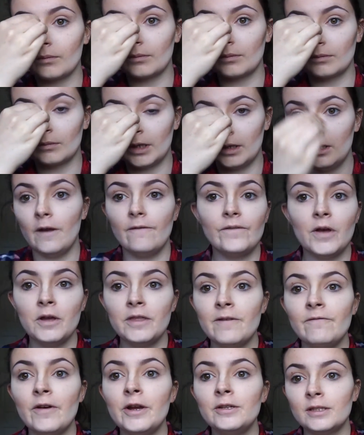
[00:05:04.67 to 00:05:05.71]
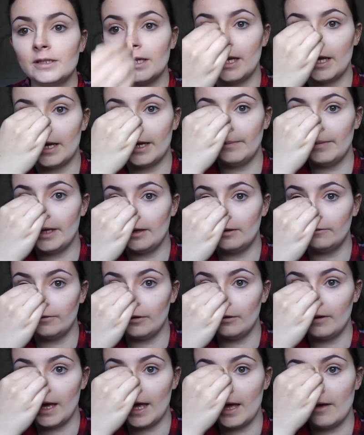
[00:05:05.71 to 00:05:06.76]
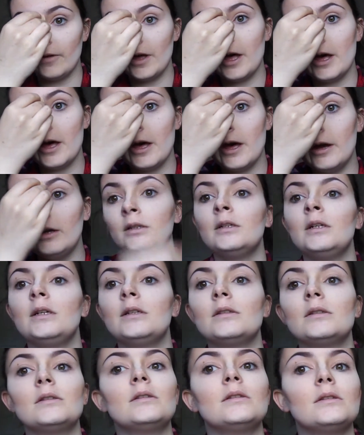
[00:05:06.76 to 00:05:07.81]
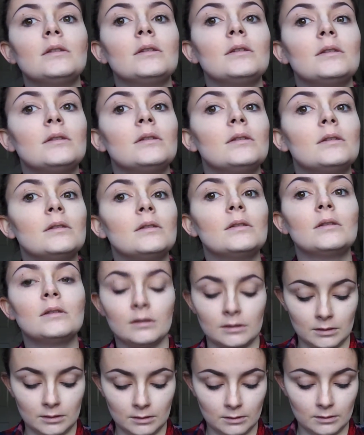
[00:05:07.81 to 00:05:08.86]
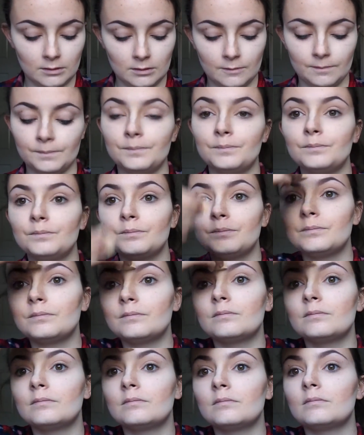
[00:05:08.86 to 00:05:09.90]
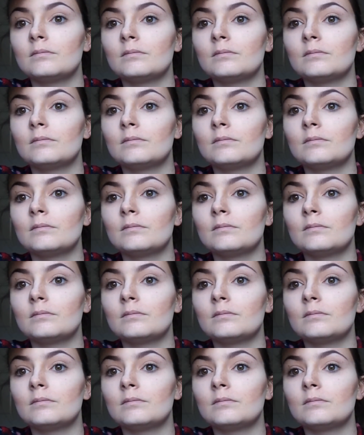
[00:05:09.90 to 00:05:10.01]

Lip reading: I keep tapping in the product because then it's going to last for longer, and